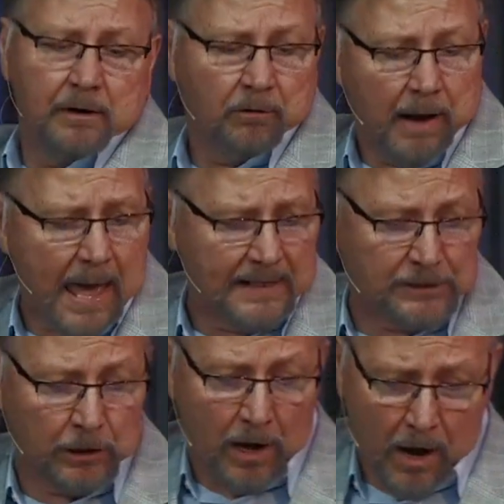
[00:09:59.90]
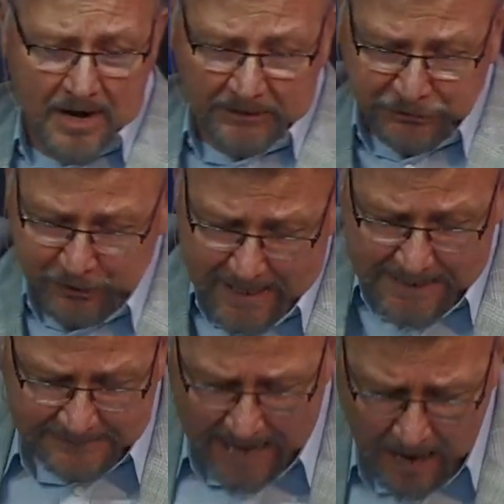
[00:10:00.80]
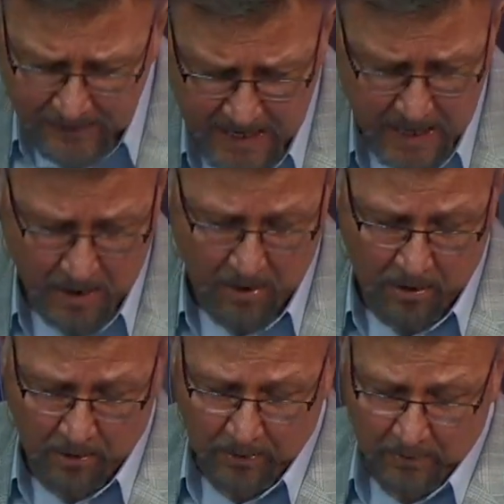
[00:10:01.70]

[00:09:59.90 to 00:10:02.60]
get ready to learn to sing down here.